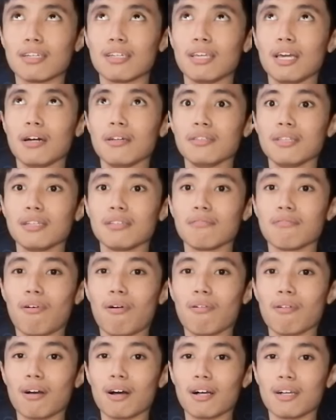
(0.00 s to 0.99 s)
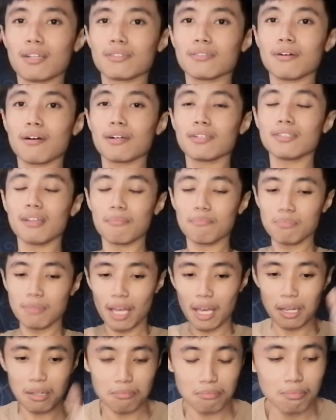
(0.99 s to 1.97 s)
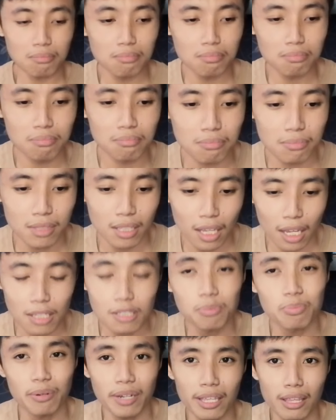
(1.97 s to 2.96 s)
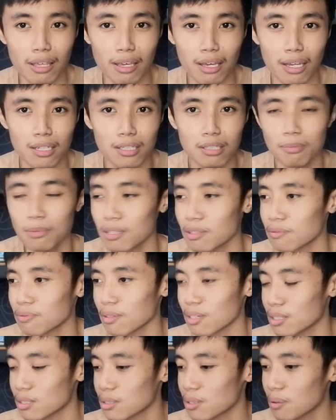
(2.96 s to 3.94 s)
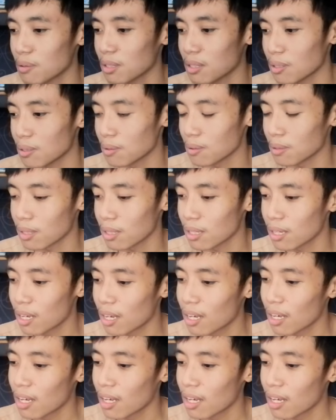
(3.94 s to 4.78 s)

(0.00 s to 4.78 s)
Gyoza's vocals are something. It's pretty, it's beautiful, it's so cute.